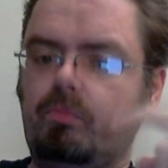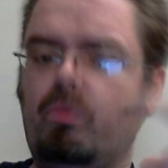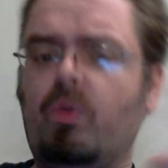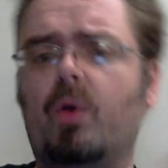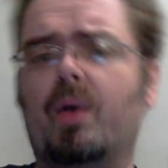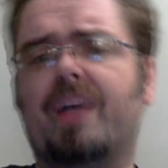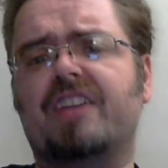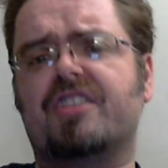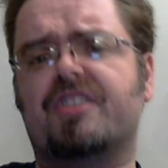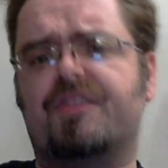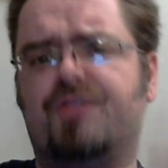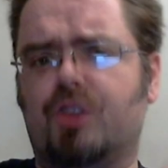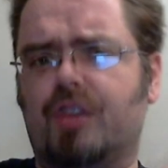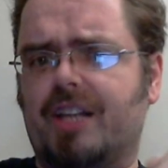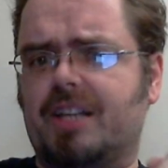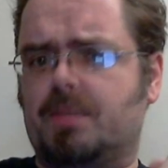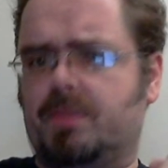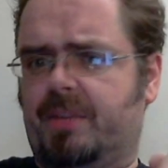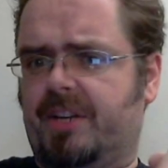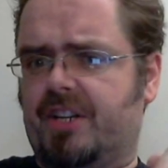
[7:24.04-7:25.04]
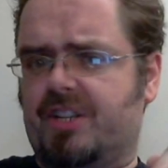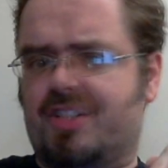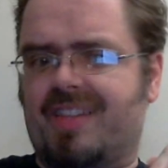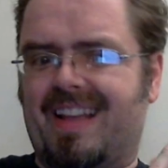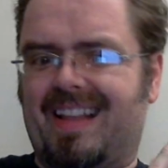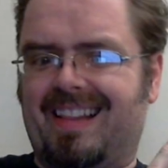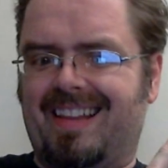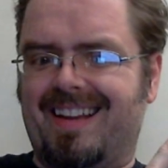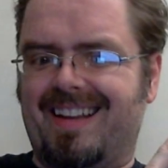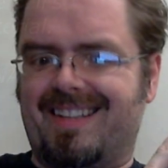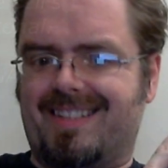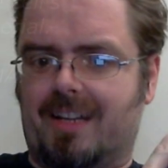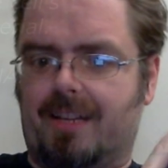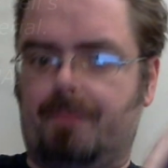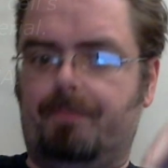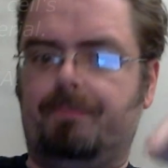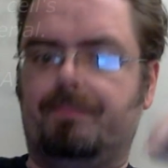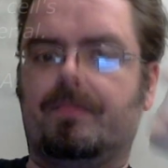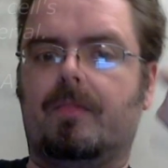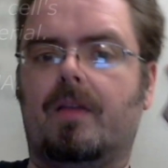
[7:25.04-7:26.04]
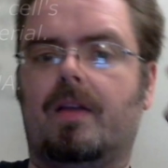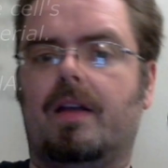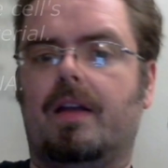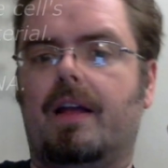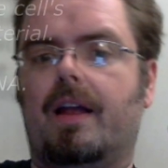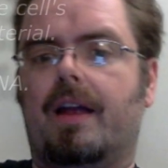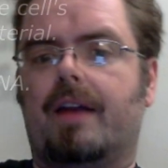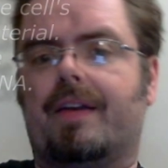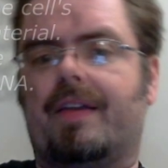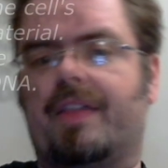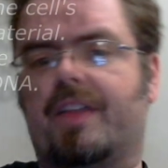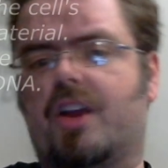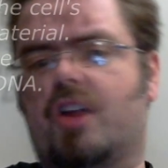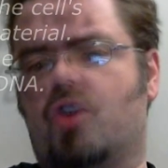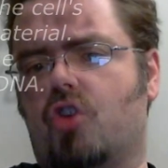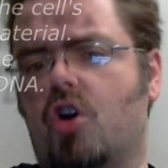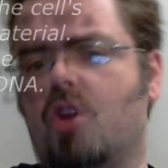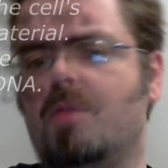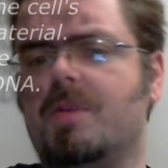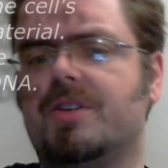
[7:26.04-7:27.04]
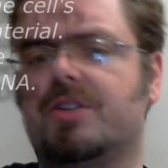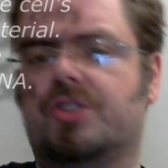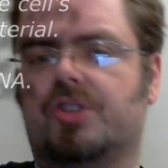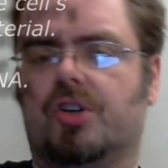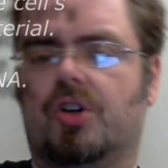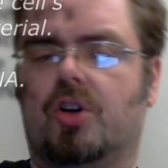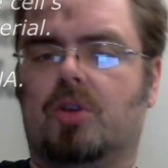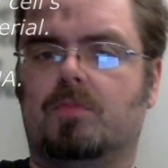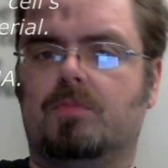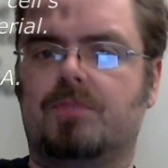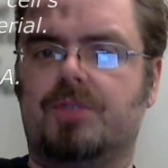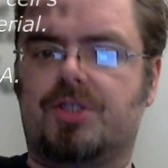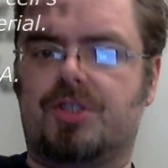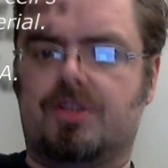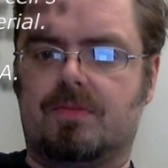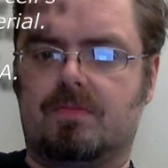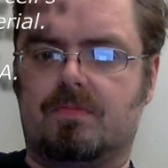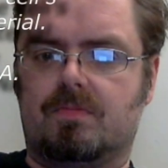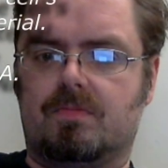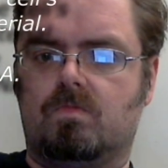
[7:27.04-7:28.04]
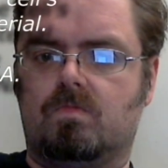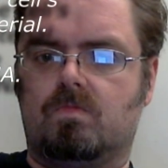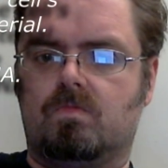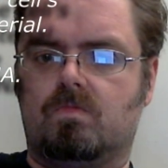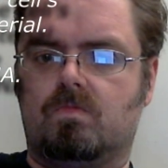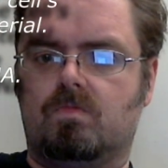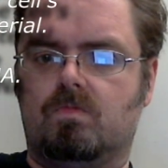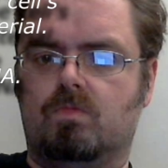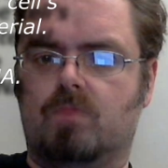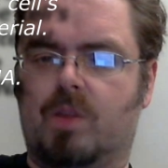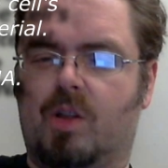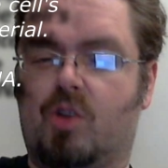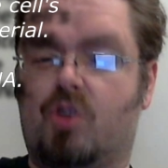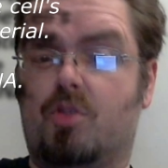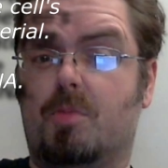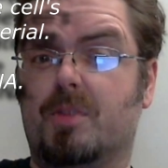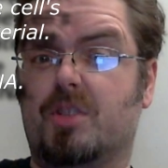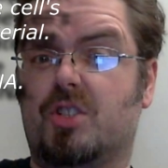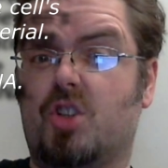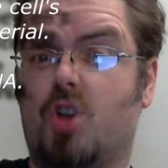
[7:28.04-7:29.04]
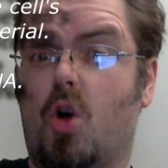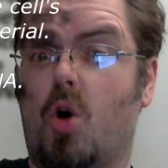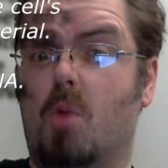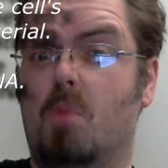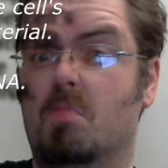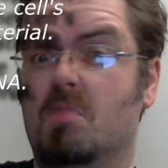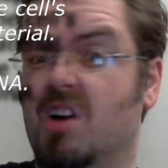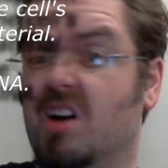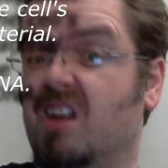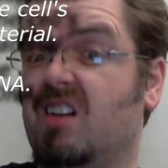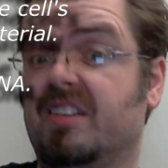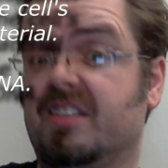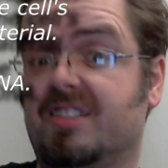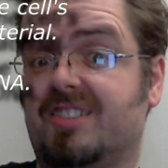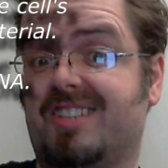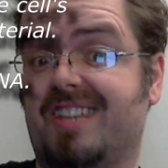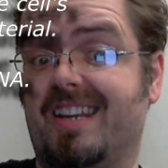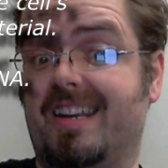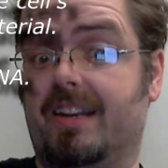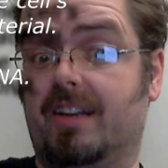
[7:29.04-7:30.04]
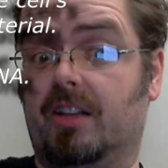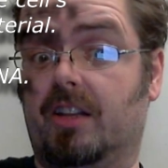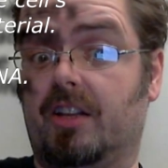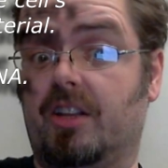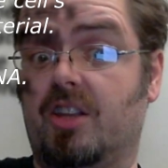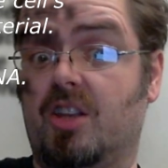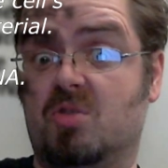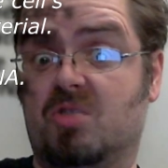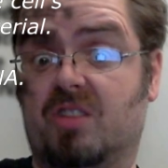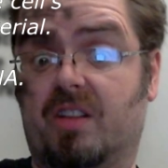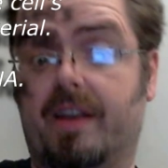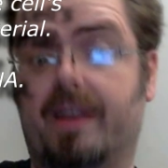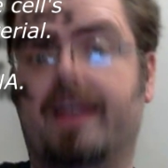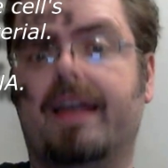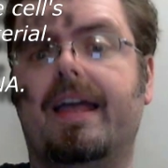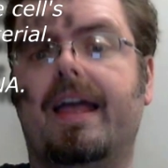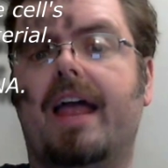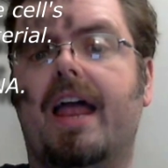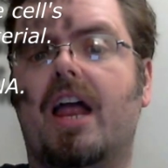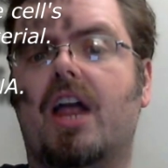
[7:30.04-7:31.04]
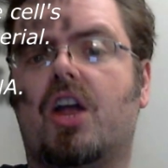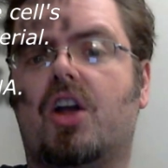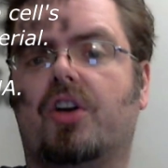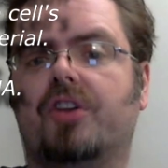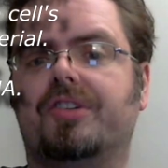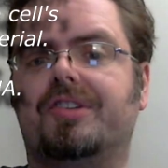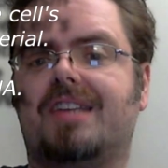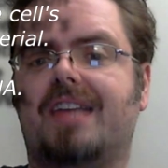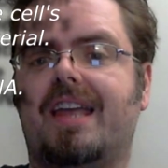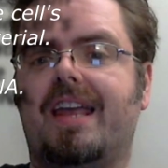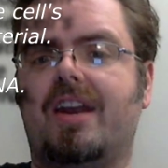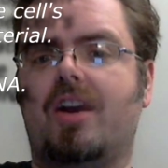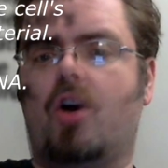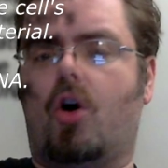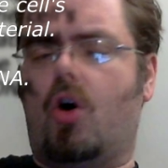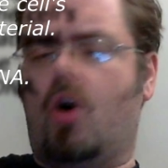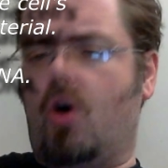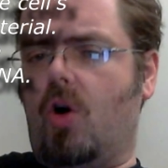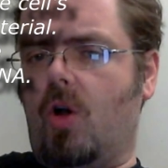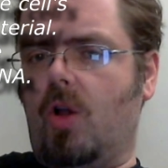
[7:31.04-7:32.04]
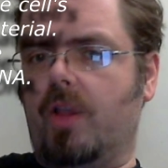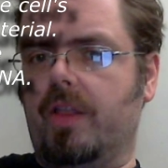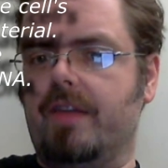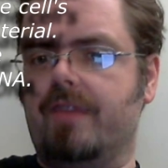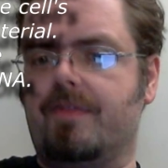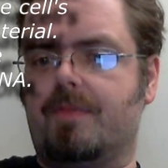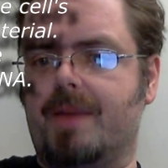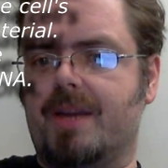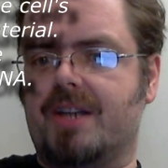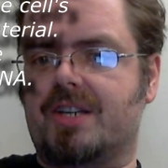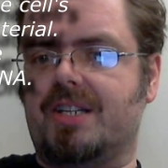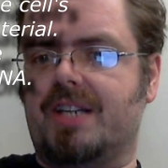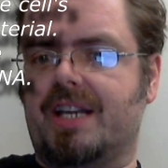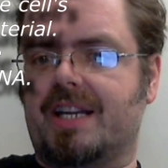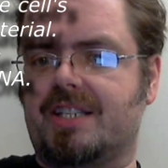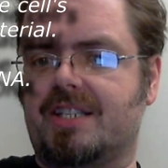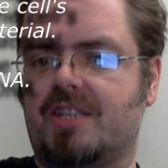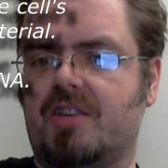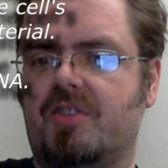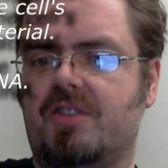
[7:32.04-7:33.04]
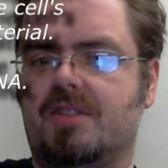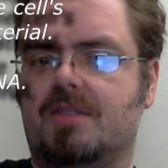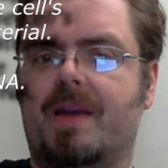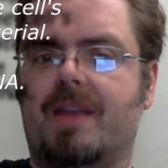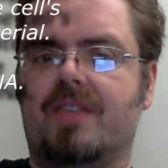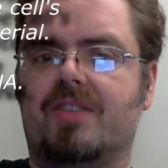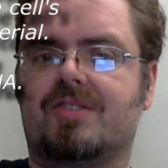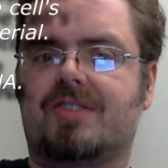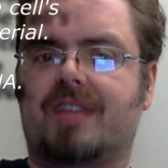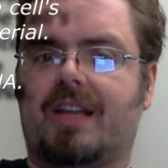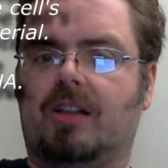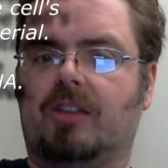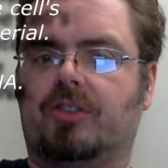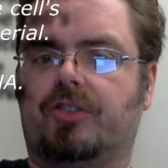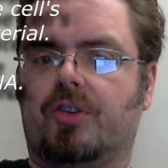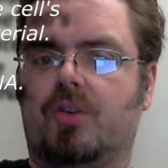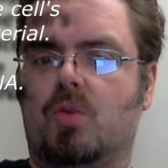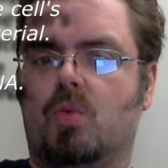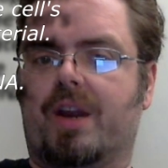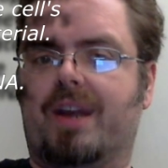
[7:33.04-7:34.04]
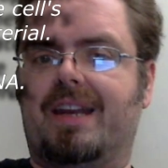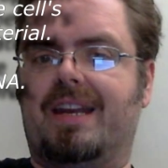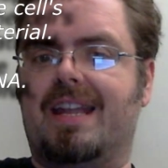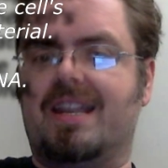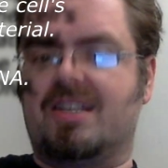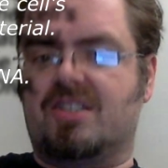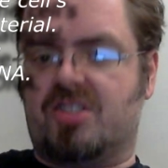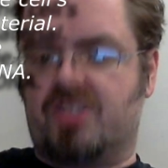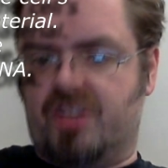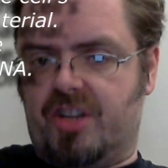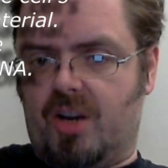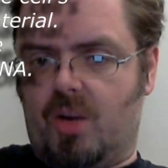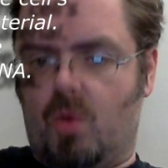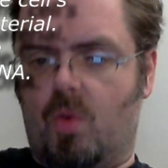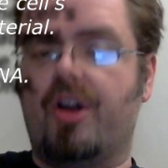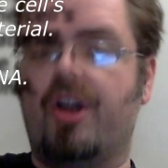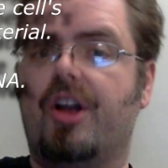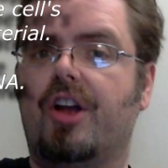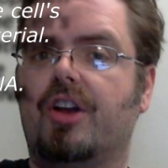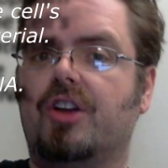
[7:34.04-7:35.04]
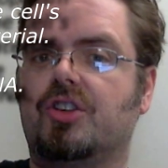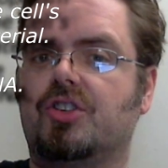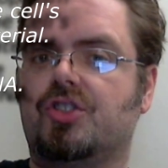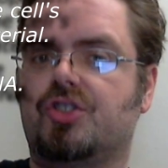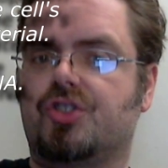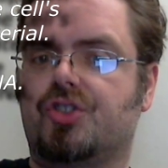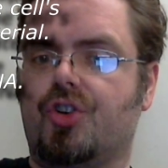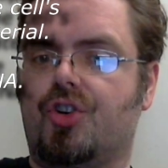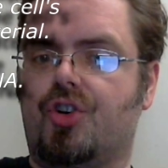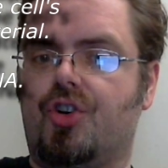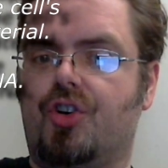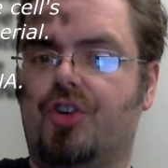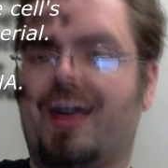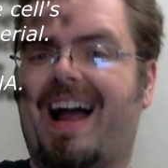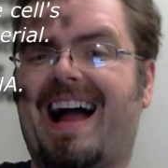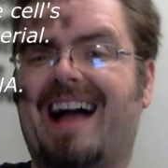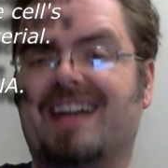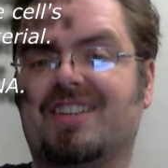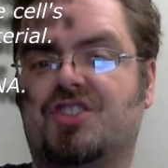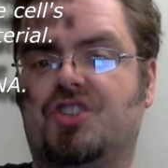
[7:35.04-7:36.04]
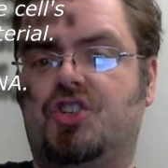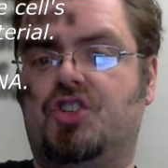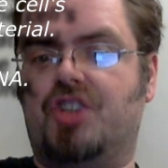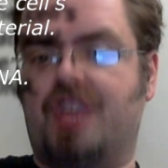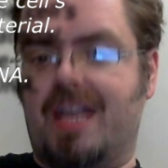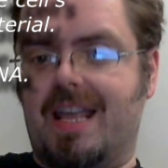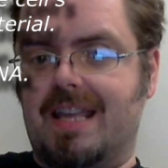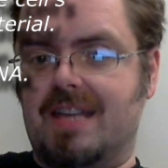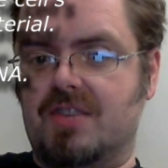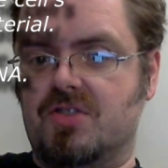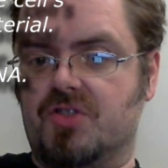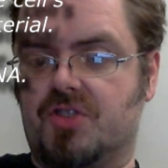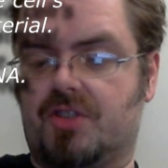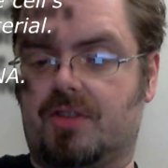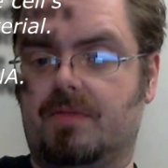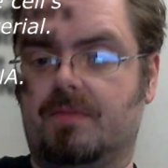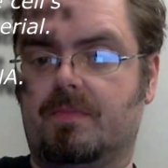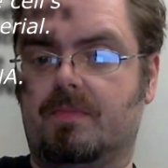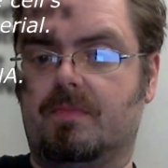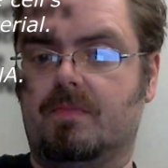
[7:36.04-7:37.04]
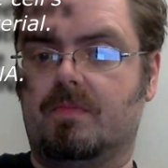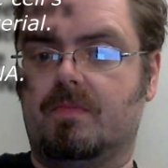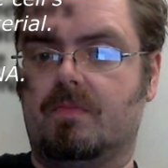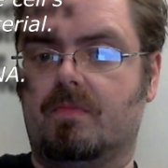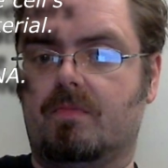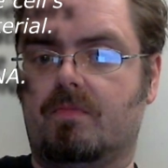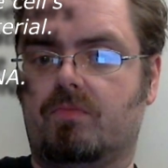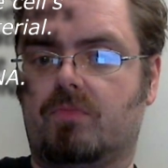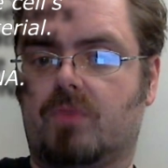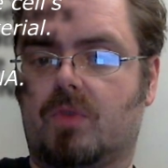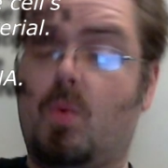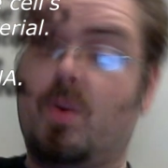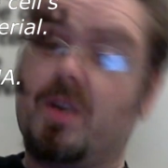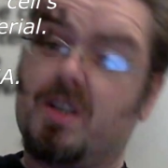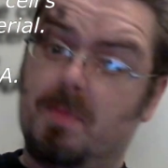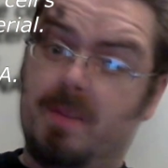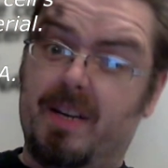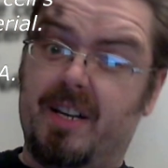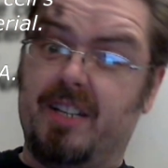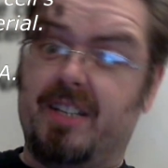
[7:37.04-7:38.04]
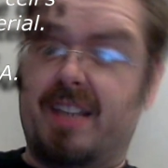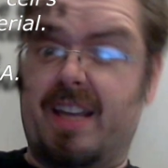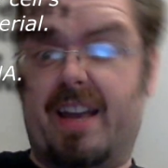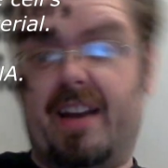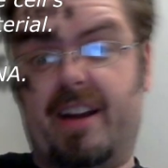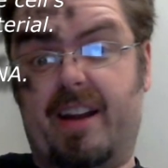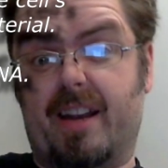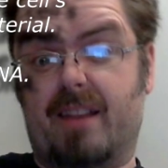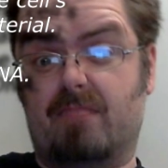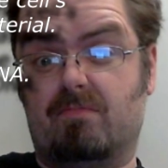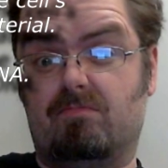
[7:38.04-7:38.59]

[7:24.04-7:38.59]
We'll get into the full explanation of that later. Now the chromosomes, well, chromosome singular usually, contain all the information necessary to make the cell do what it needs to do, stored as genes, which are made of DNA.